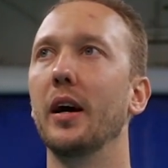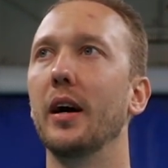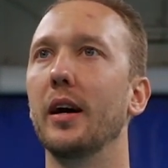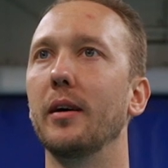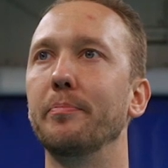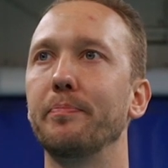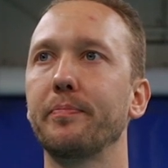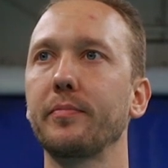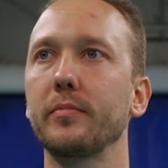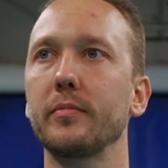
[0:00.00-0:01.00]

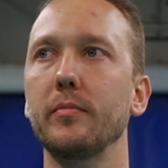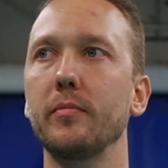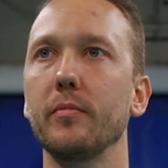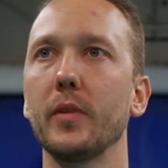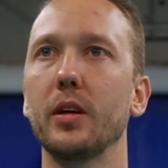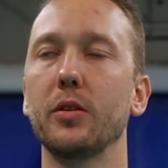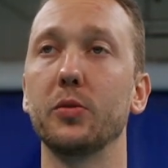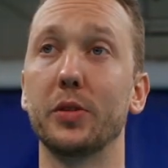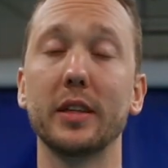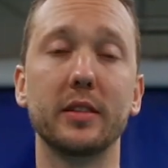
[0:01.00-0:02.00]

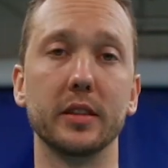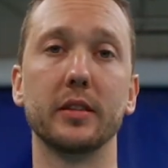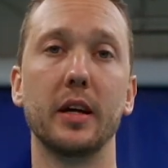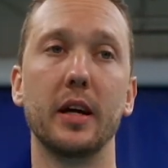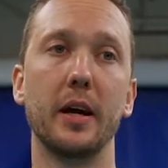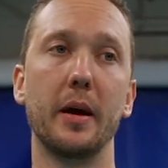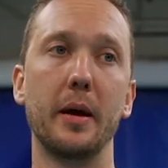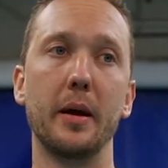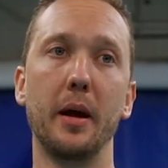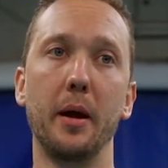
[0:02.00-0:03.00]
who does this.
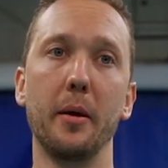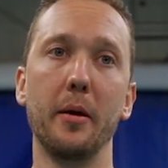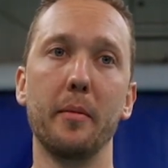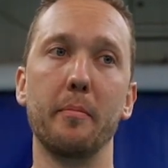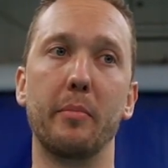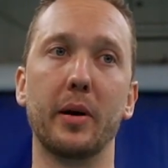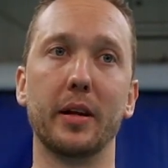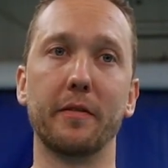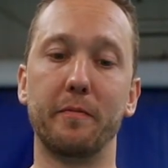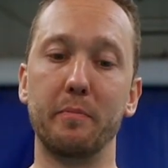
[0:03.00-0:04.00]

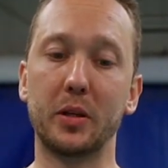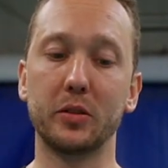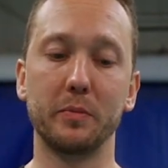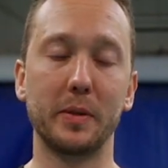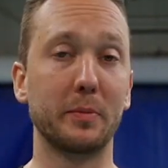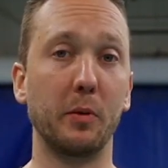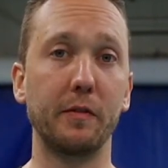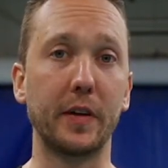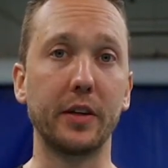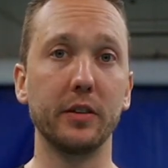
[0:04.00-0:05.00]
But because of my small
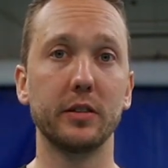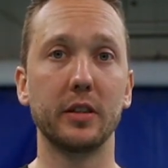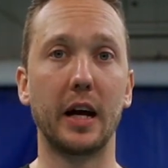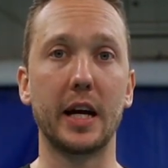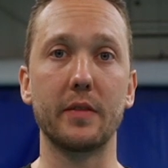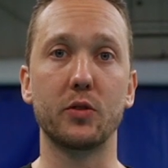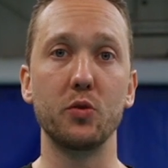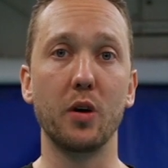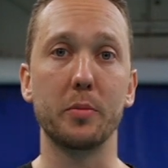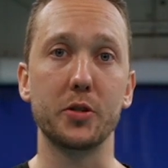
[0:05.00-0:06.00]
fingers, I have
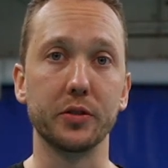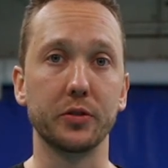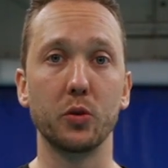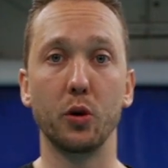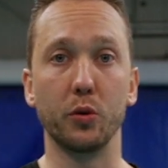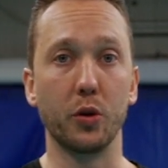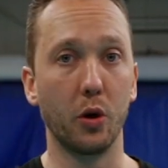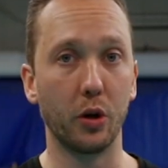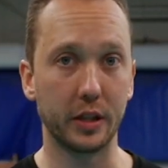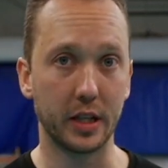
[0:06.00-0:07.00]
2 options to
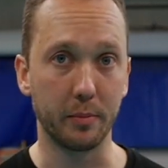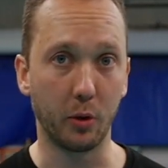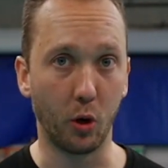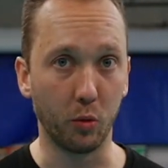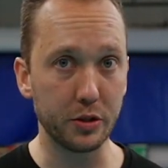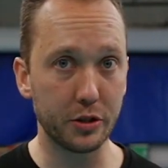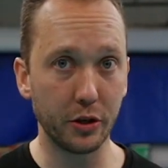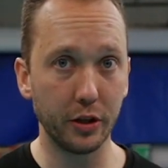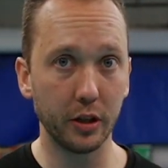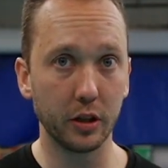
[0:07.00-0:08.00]
keep
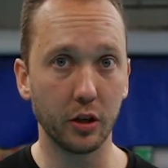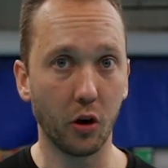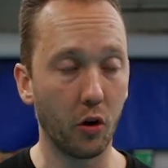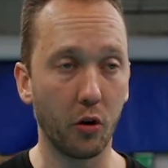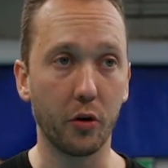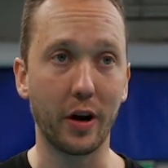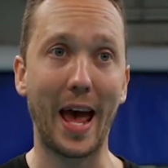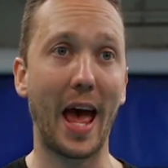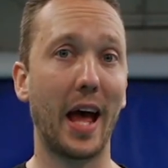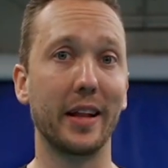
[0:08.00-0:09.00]
holster or
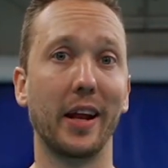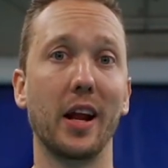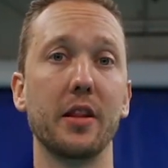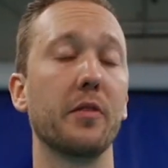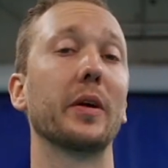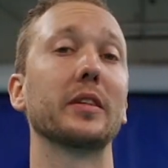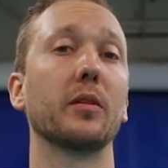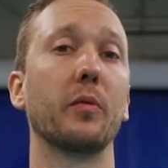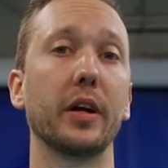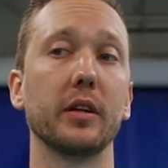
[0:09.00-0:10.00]
add the 9th ring
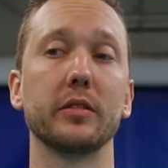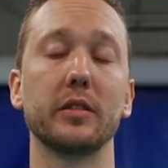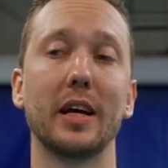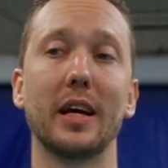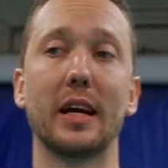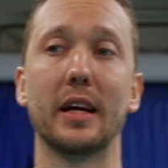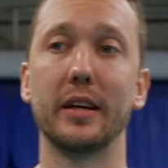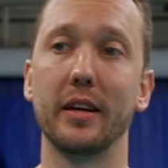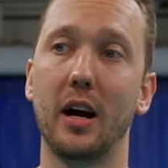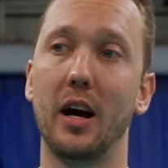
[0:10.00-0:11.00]
somewhere else.
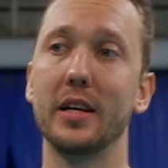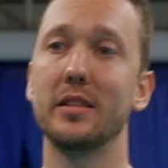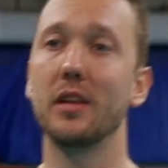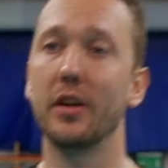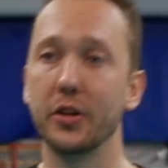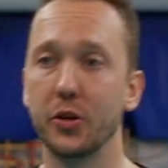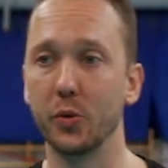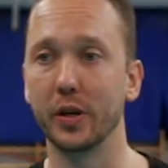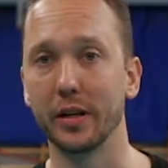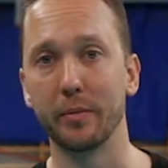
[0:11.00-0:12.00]
And I started
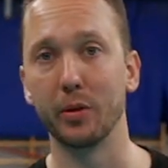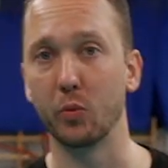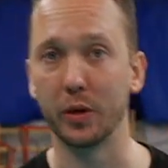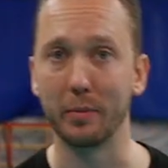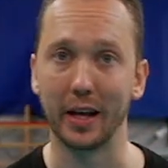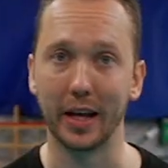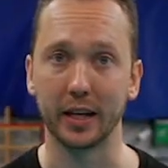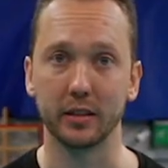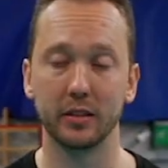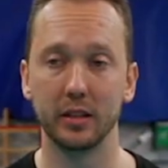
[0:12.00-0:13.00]
doing between my
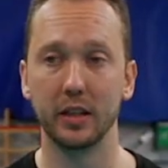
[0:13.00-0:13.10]
legs